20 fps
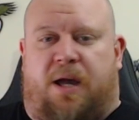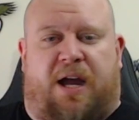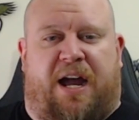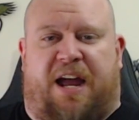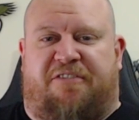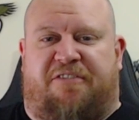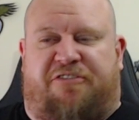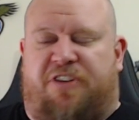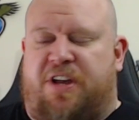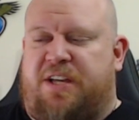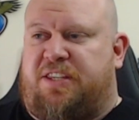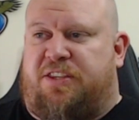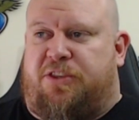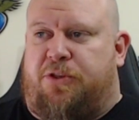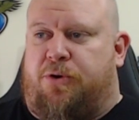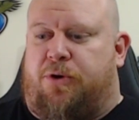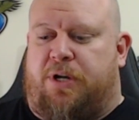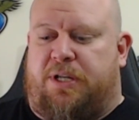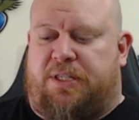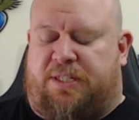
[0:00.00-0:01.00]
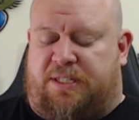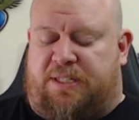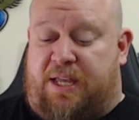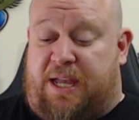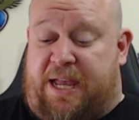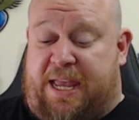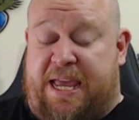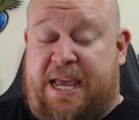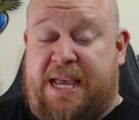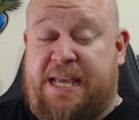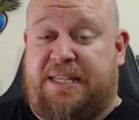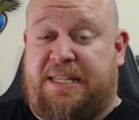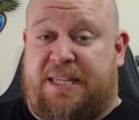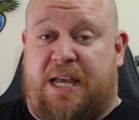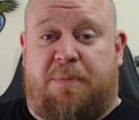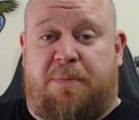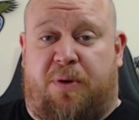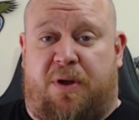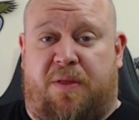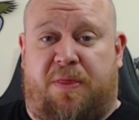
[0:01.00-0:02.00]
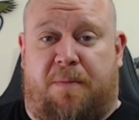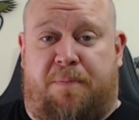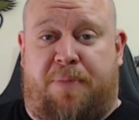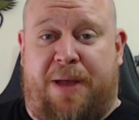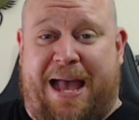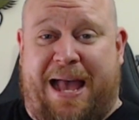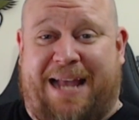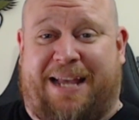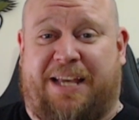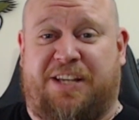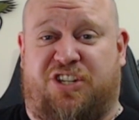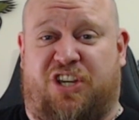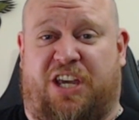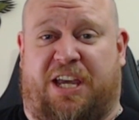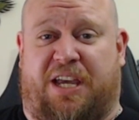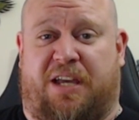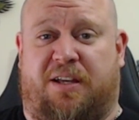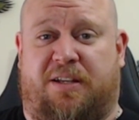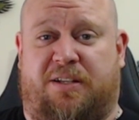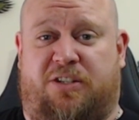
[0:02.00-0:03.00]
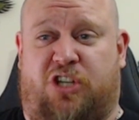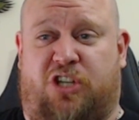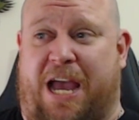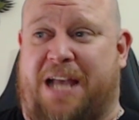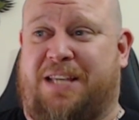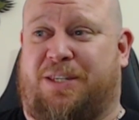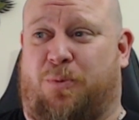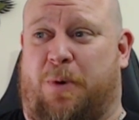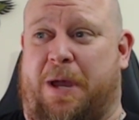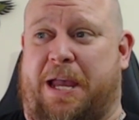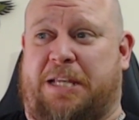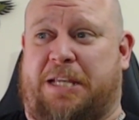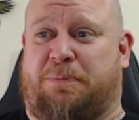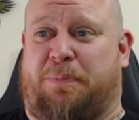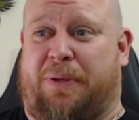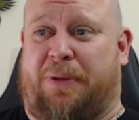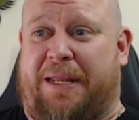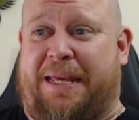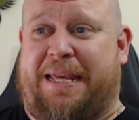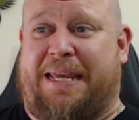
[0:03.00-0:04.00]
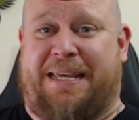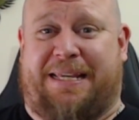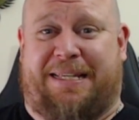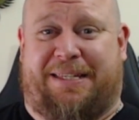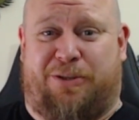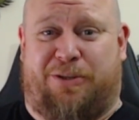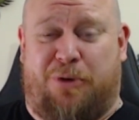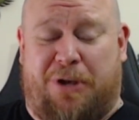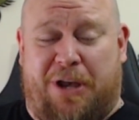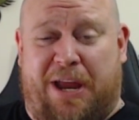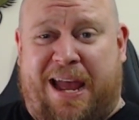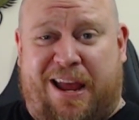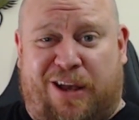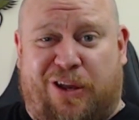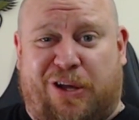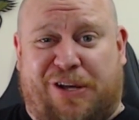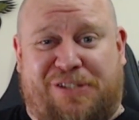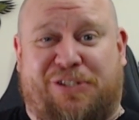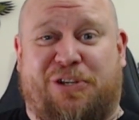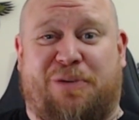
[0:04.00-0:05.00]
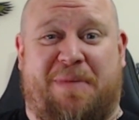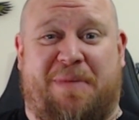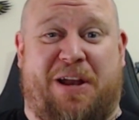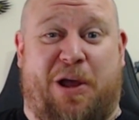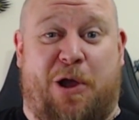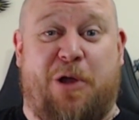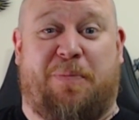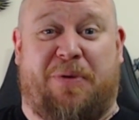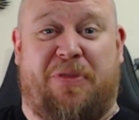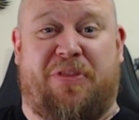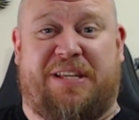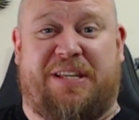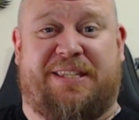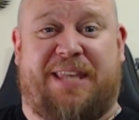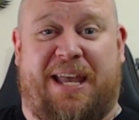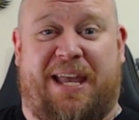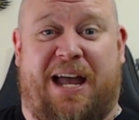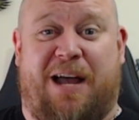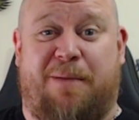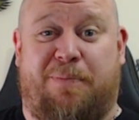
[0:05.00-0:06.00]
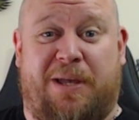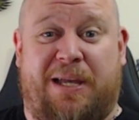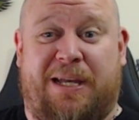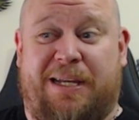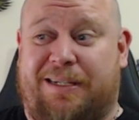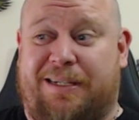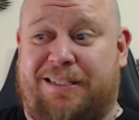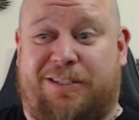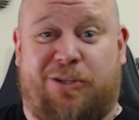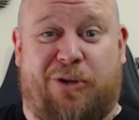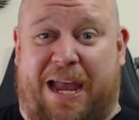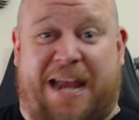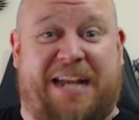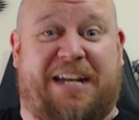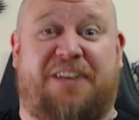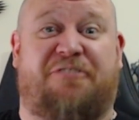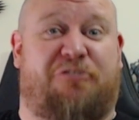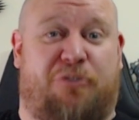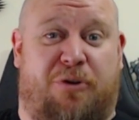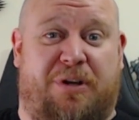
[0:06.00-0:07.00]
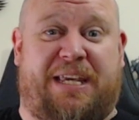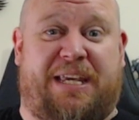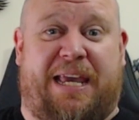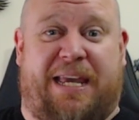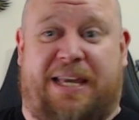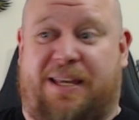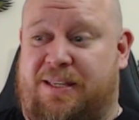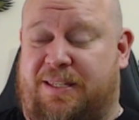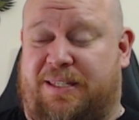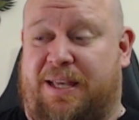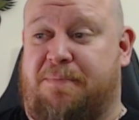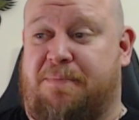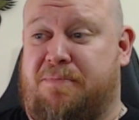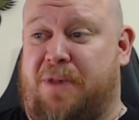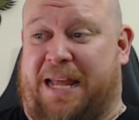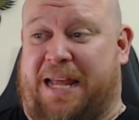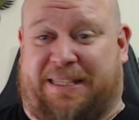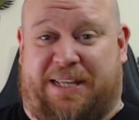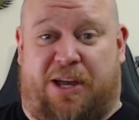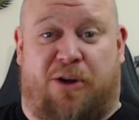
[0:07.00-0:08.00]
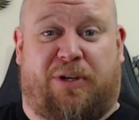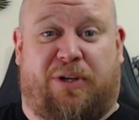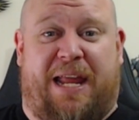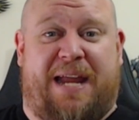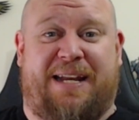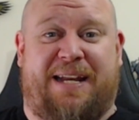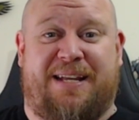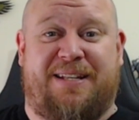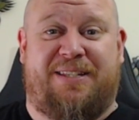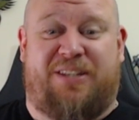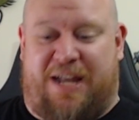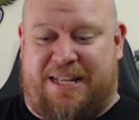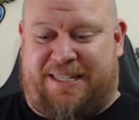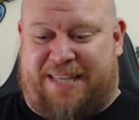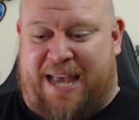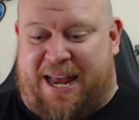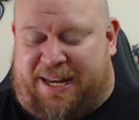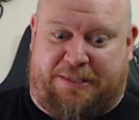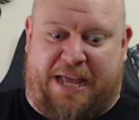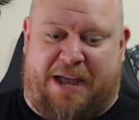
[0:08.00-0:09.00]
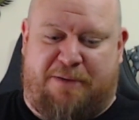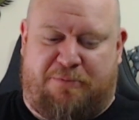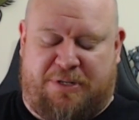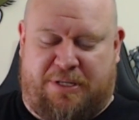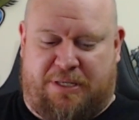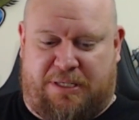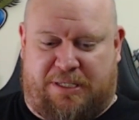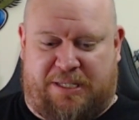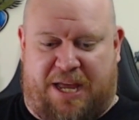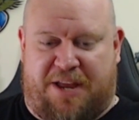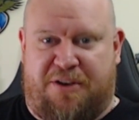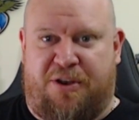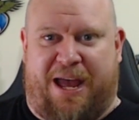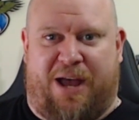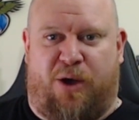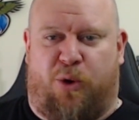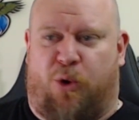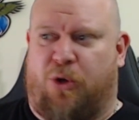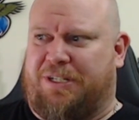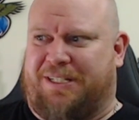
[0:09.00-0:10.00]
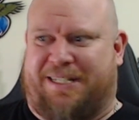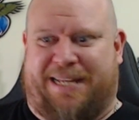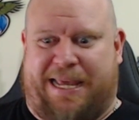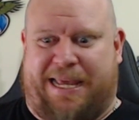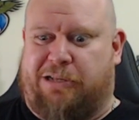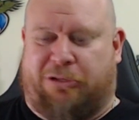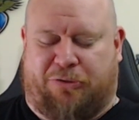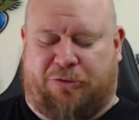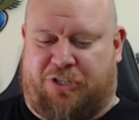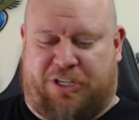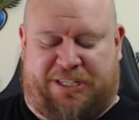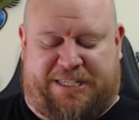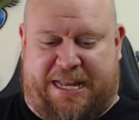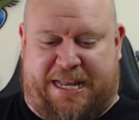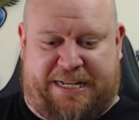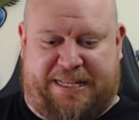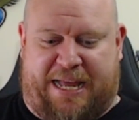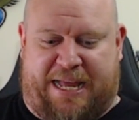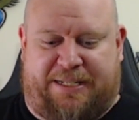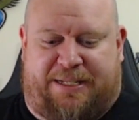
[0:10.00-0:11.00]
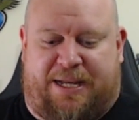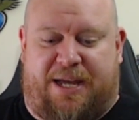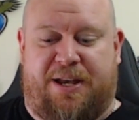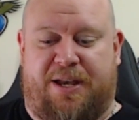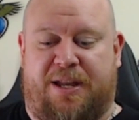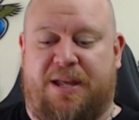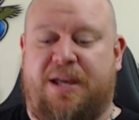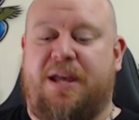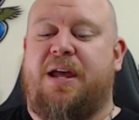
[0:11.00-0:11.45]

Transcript: Alright, first thoughts, ease up on the packaging, Jazzwares, please. You wanna know how long it took me to open this thing up? It took eighty-four years. I'm like the old lady in Titanic. That was an ordeal just getting that done.